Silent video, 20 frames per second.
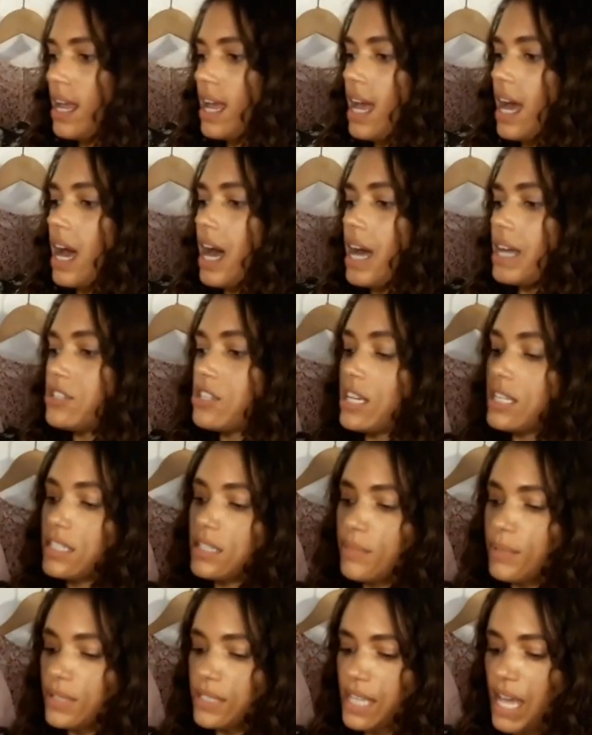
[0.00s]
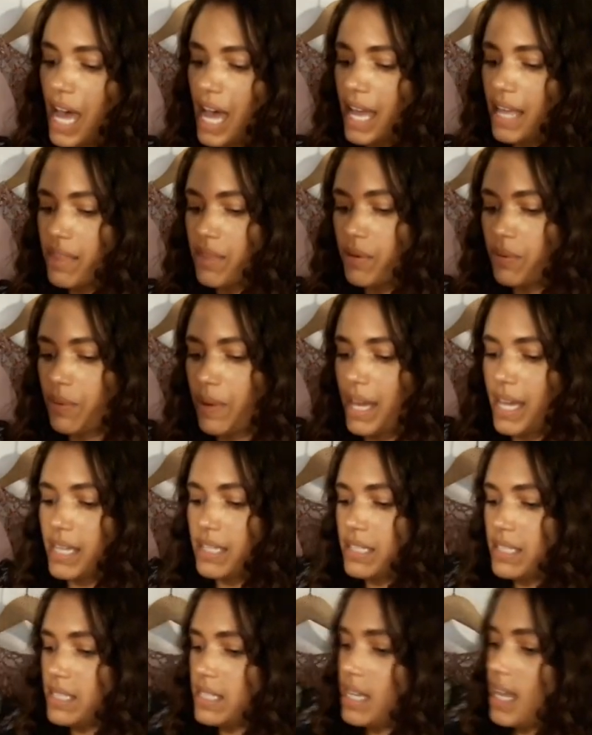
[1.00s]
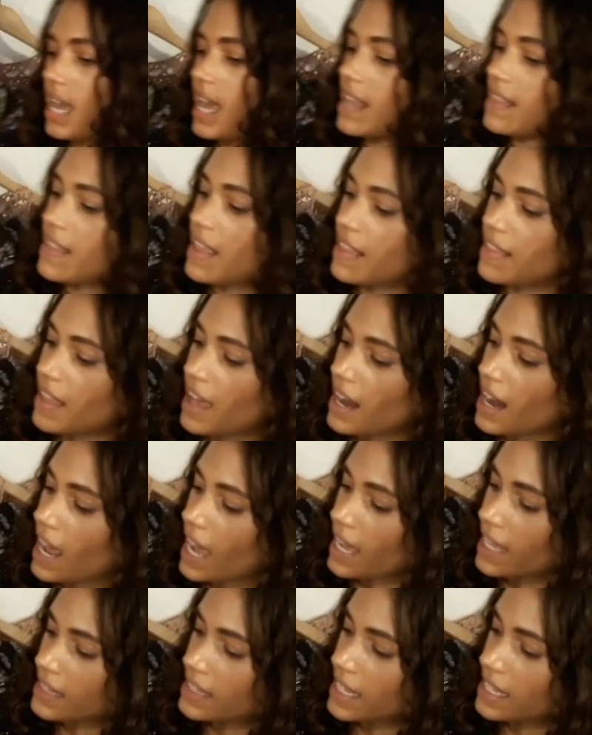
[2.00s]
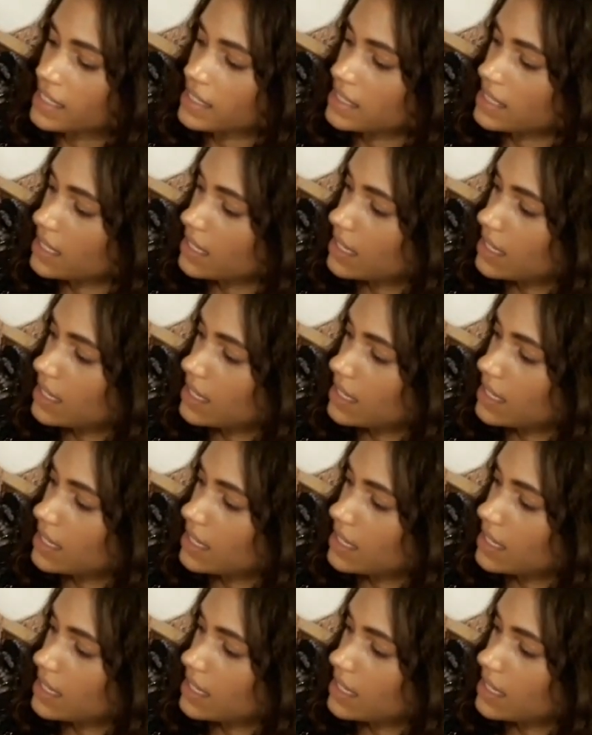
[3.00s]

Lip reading: adjustable tie at the waist, and then that eyelet